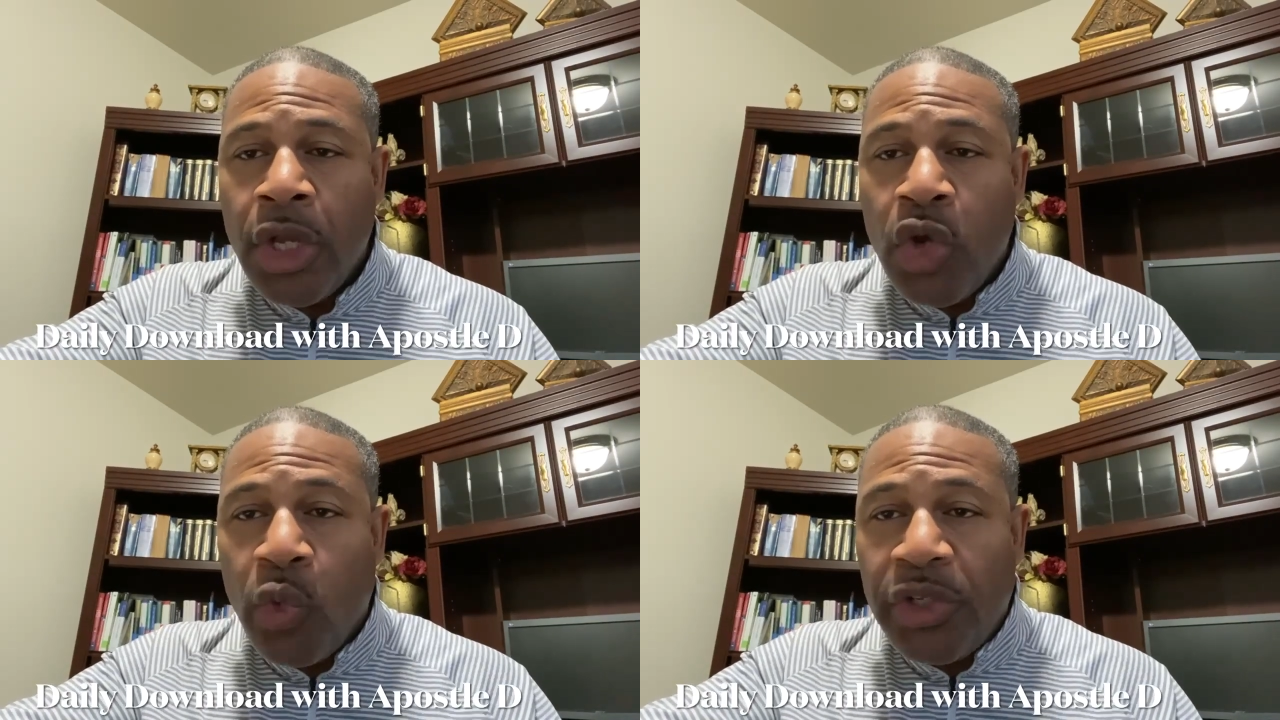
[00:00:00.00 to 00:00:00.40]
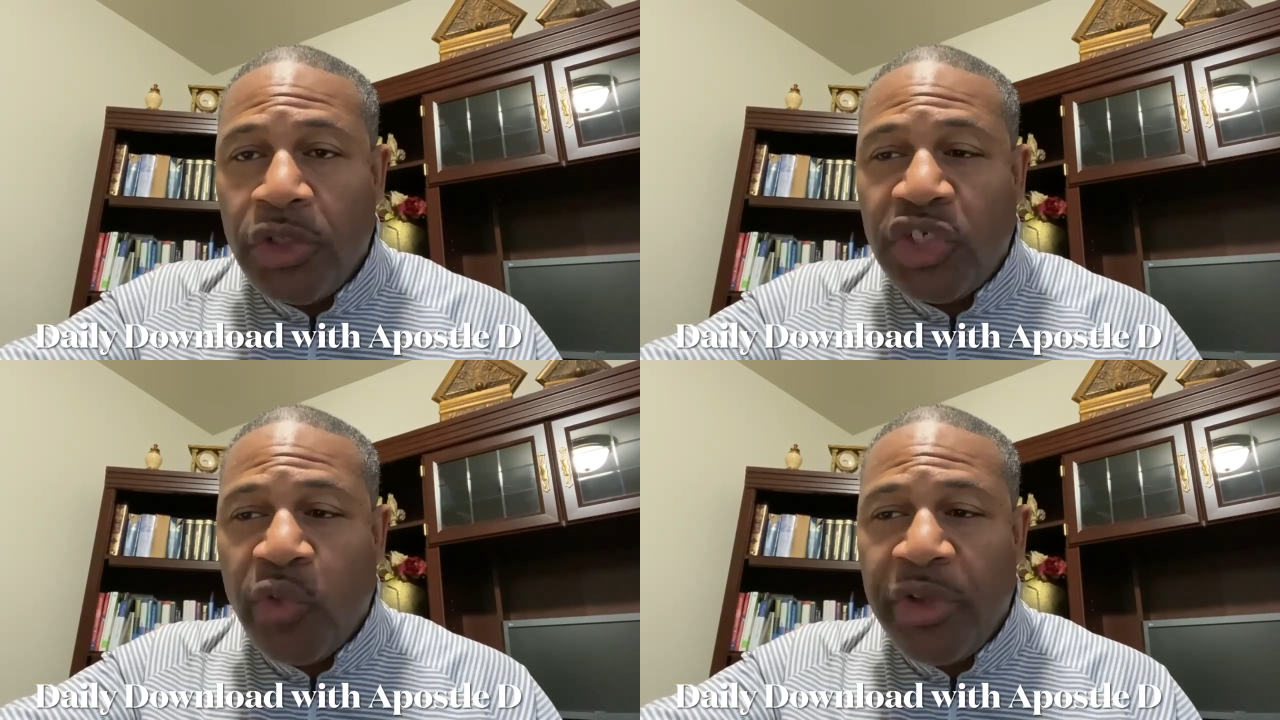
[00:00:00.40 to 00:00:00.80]
When you
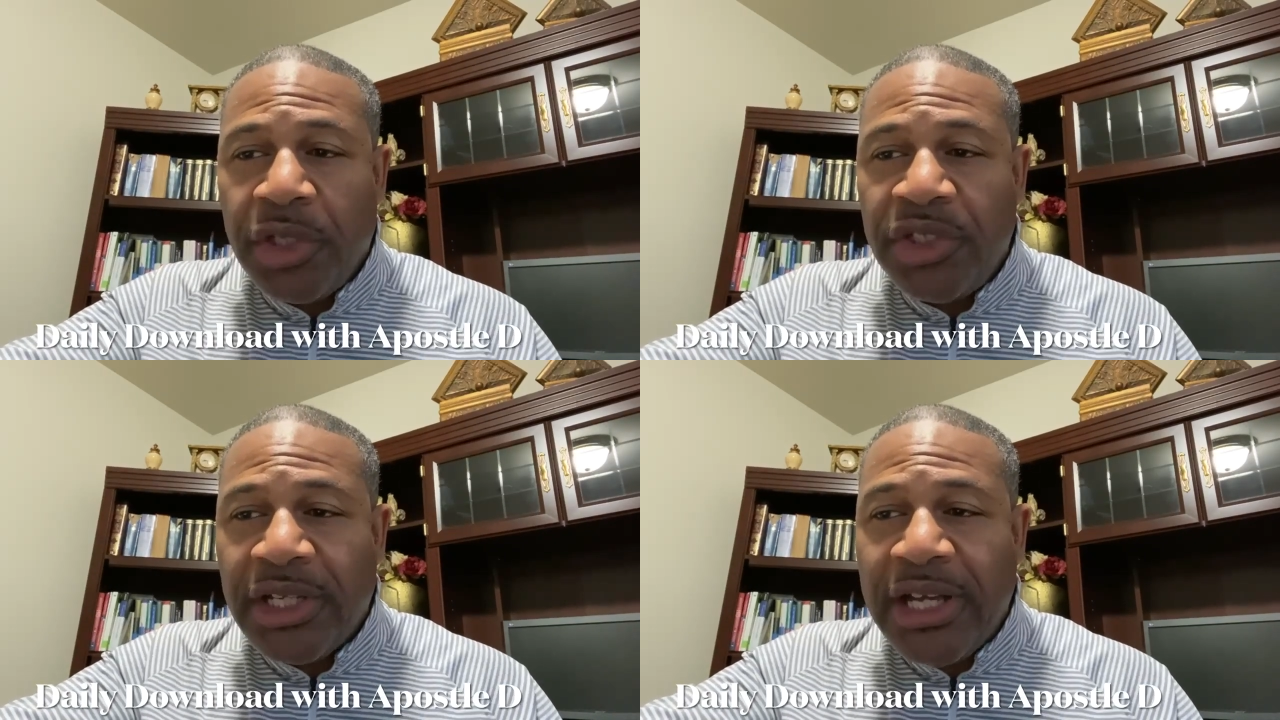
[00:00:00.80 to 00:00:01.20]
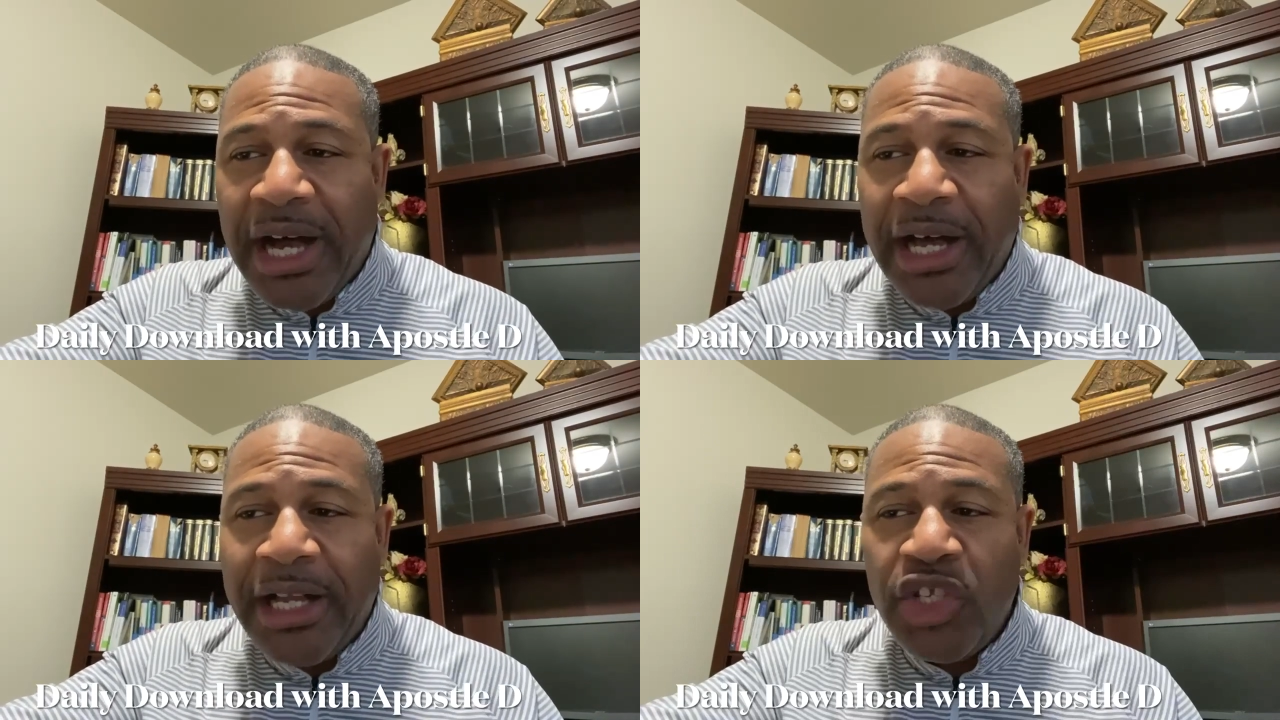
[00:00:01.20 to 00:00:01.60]
surrender to
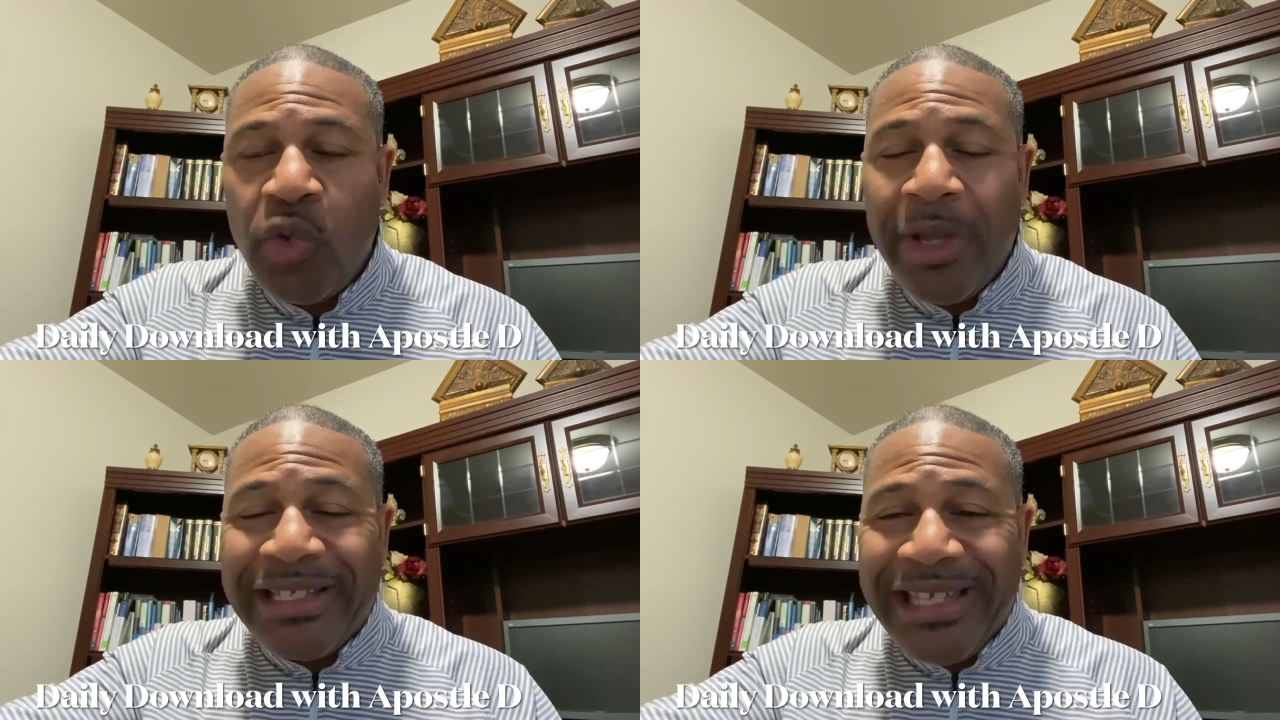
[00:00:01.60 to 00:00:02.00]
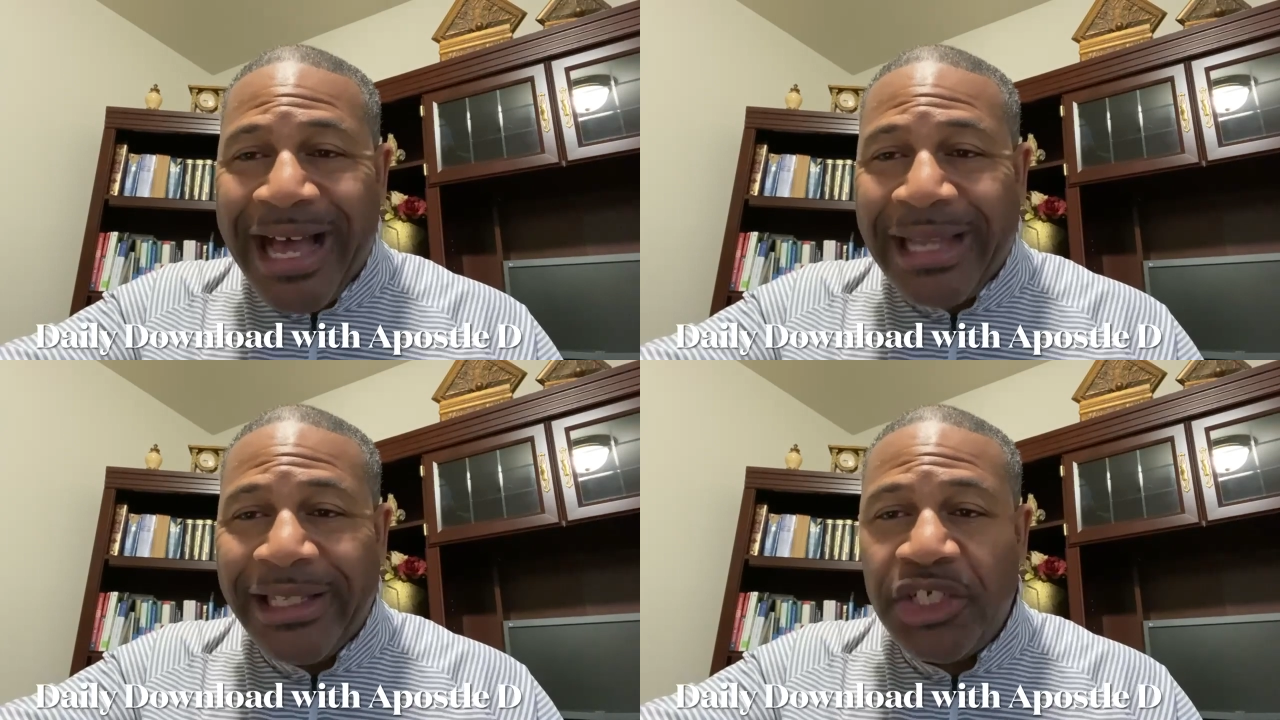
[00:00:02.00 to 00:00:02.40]
God, you
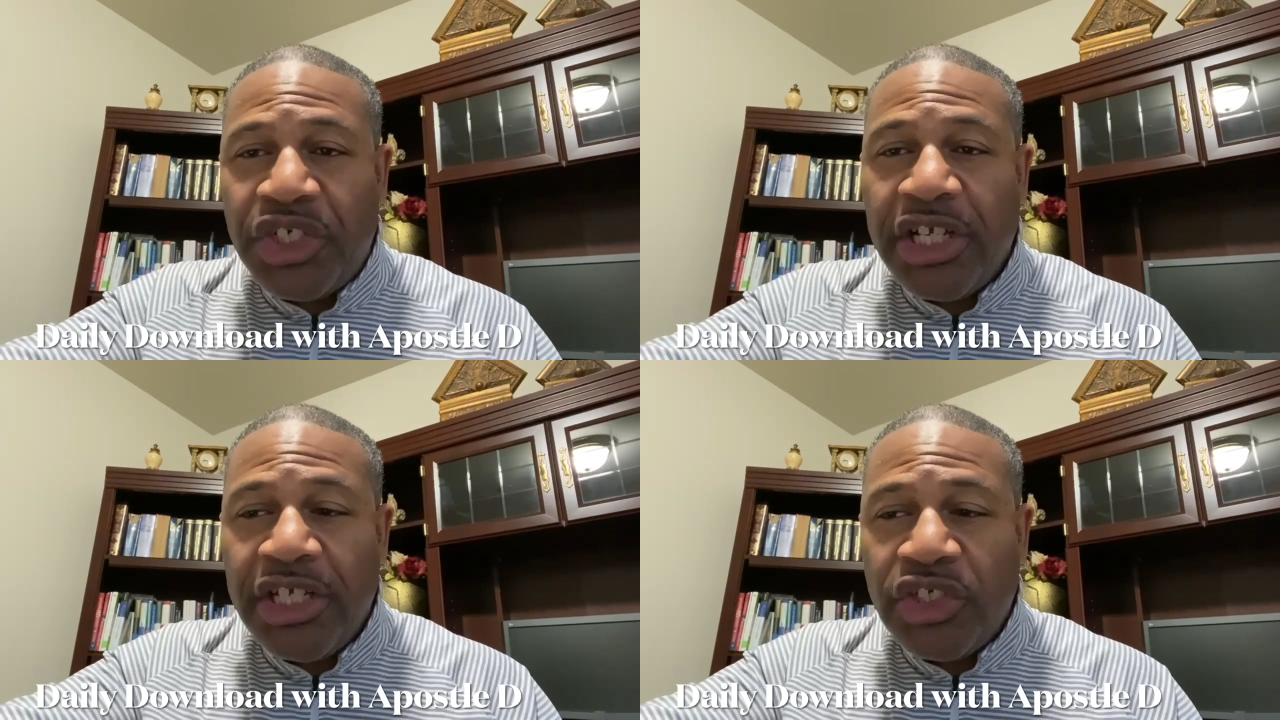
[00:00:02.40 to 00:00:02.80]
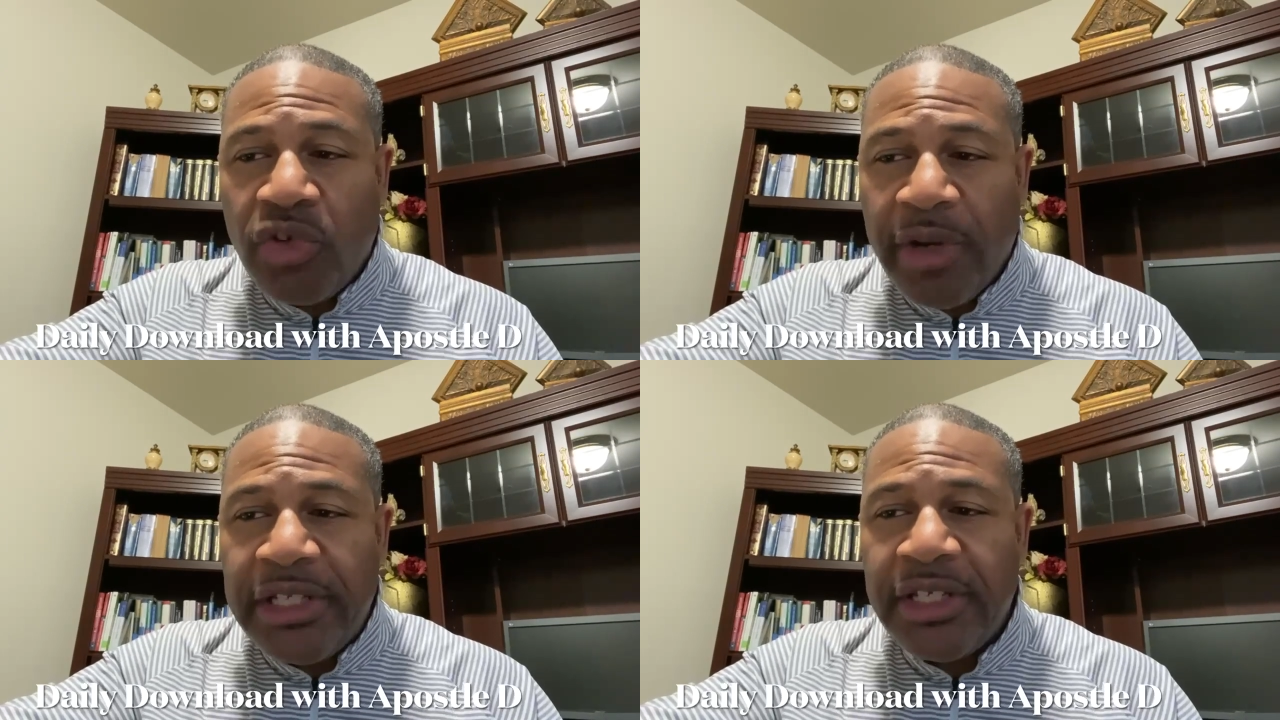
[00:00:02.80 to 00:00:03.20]
acknowledge His
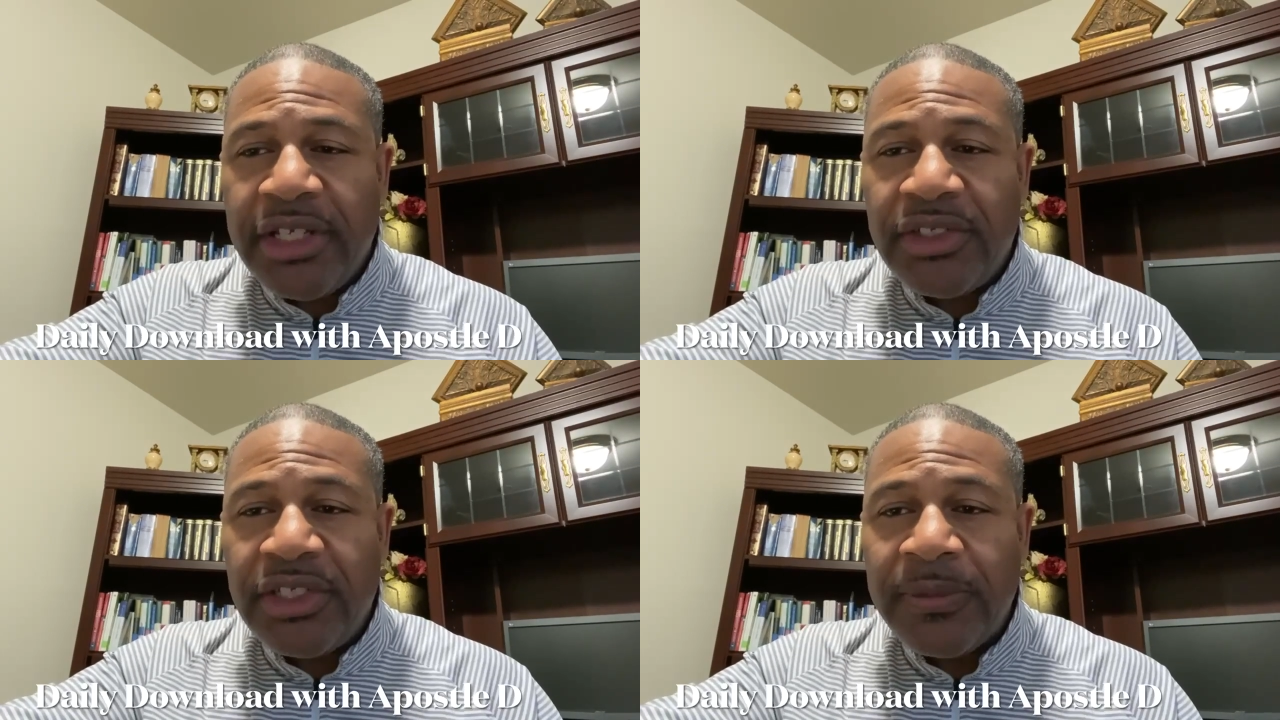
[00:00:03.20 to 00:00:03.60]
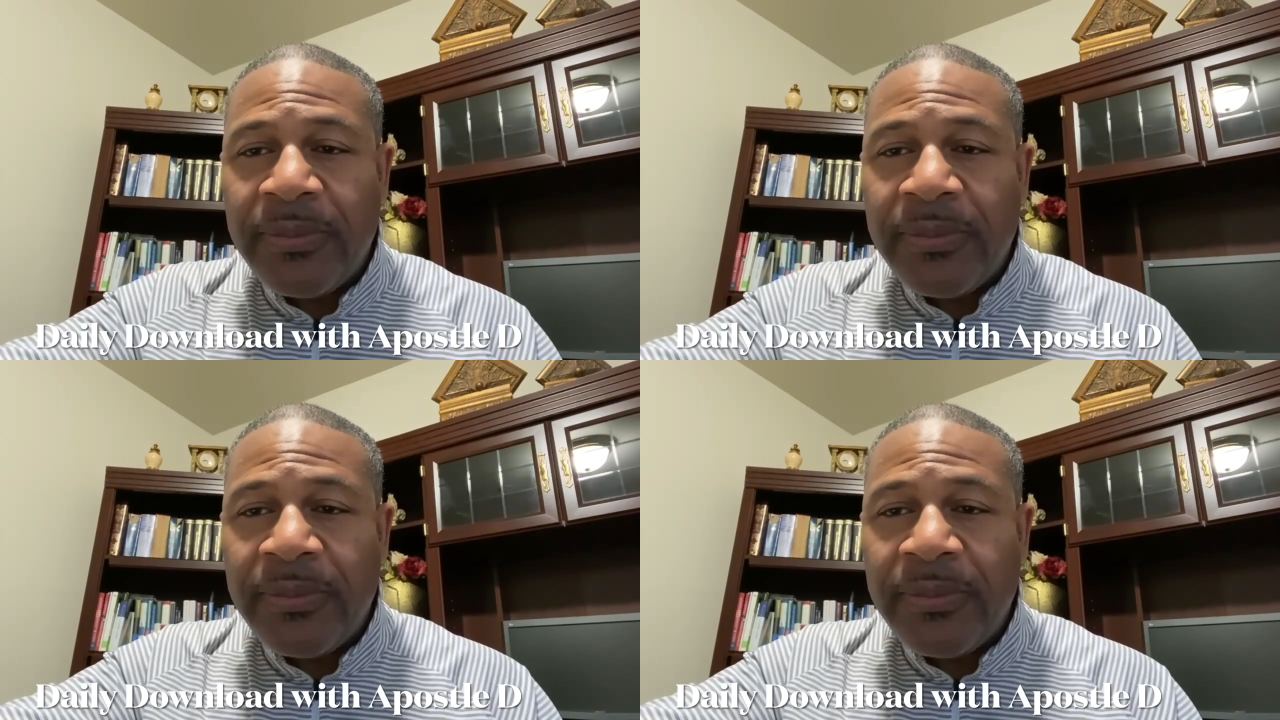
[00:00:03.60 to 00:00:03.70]
greatness,